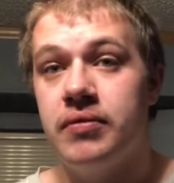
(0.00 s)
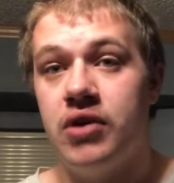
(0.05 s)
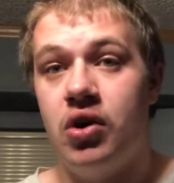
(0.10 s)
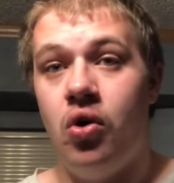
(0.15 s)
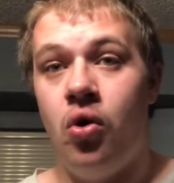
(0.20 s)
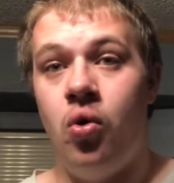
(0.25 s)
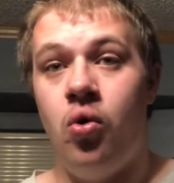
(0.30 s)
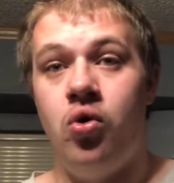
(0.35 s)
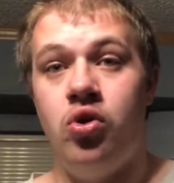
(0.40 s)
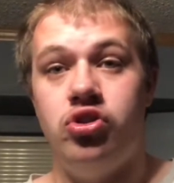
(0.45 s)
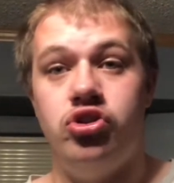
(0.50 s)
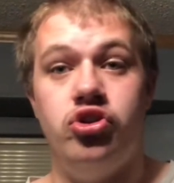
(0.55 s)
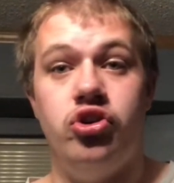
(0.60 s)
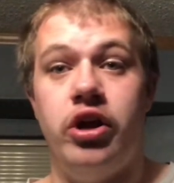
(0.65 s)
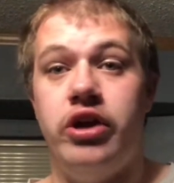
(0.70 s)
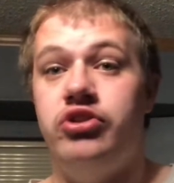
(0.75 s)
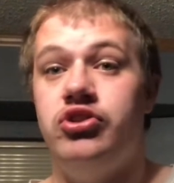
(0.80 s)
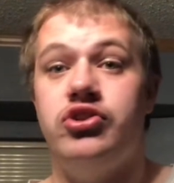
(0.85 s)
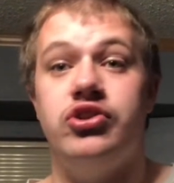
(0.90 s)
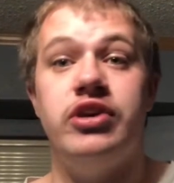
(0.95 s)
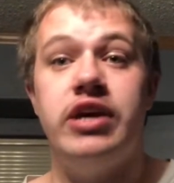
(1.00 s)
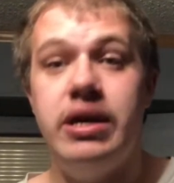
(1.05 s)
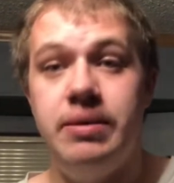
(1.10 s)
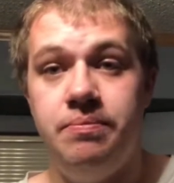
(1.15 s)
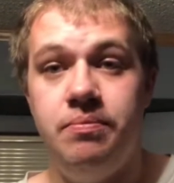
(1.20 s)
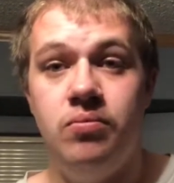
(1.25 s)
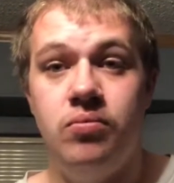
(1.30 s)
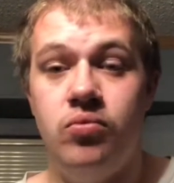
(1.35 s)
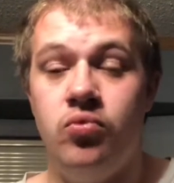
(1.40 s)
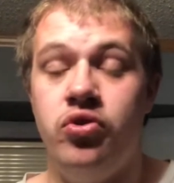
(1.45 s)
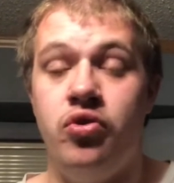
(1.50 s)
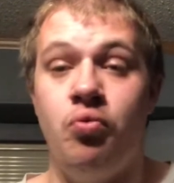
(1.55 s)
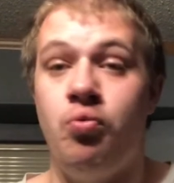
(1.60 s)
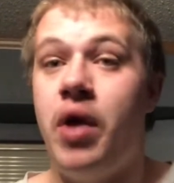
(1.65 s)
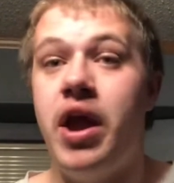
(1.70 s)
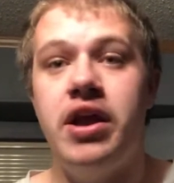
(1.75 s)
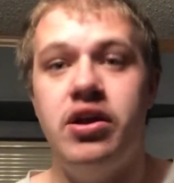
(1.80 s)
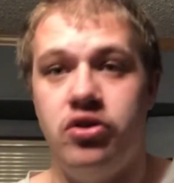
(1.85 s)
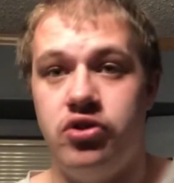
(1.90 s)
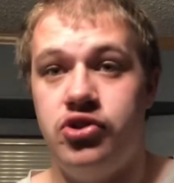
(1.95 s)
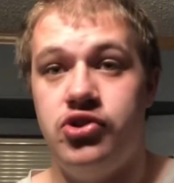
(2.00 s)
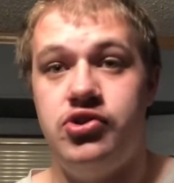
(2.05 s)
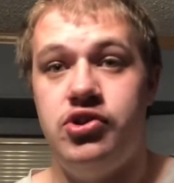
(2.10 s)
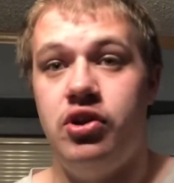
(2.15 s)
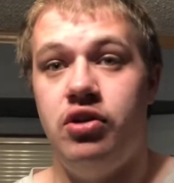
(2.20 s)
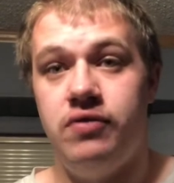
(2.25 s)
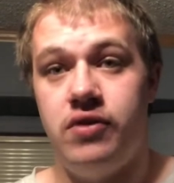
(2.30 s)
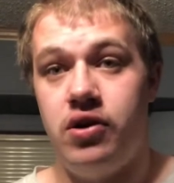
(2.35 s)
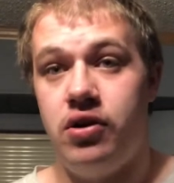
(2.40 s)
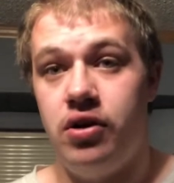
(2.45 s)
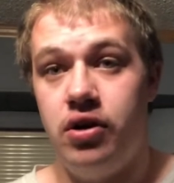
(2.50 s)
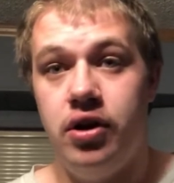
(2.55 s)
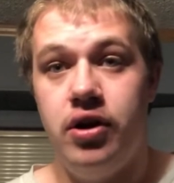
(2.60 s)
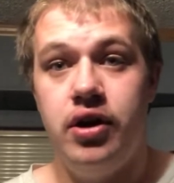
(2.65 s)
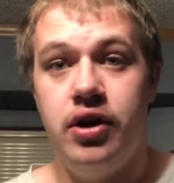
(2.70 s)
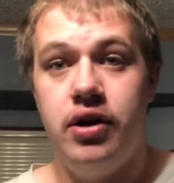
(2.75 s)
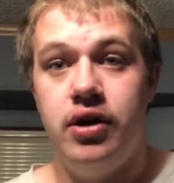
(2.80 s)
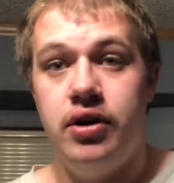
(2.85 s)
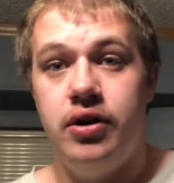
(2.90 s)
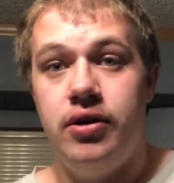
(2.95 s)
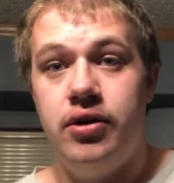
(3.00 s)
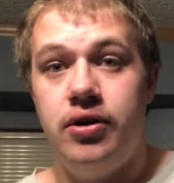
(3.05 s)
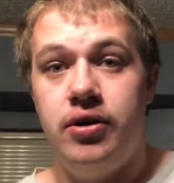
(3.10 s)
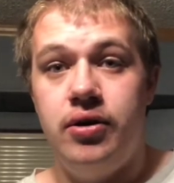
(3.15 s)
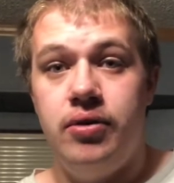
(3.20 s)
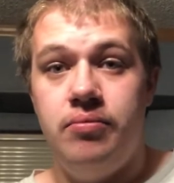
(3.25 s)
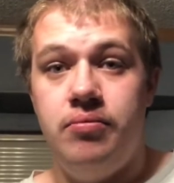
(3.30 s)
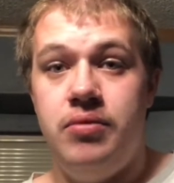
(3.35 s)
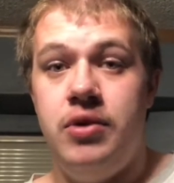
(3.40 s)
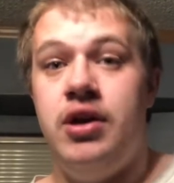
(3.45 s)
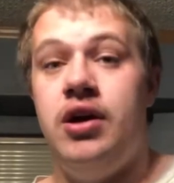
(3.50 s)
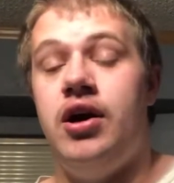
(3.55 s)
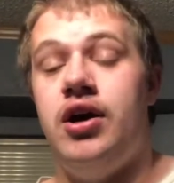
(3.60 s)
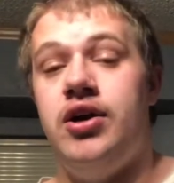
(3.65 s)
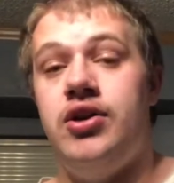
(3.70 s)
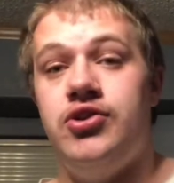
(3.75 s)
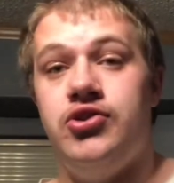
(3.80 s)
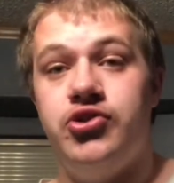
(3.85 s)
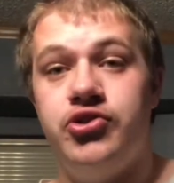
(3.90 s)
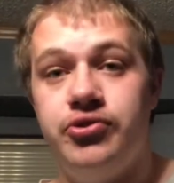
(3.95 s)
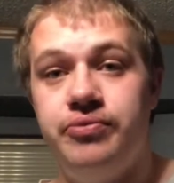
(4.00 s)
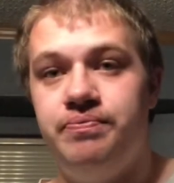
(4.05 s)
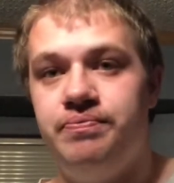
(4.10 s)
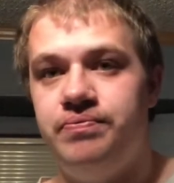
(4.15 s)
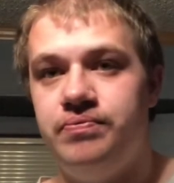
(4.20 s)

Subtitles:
or should I just keep the regular silver? Because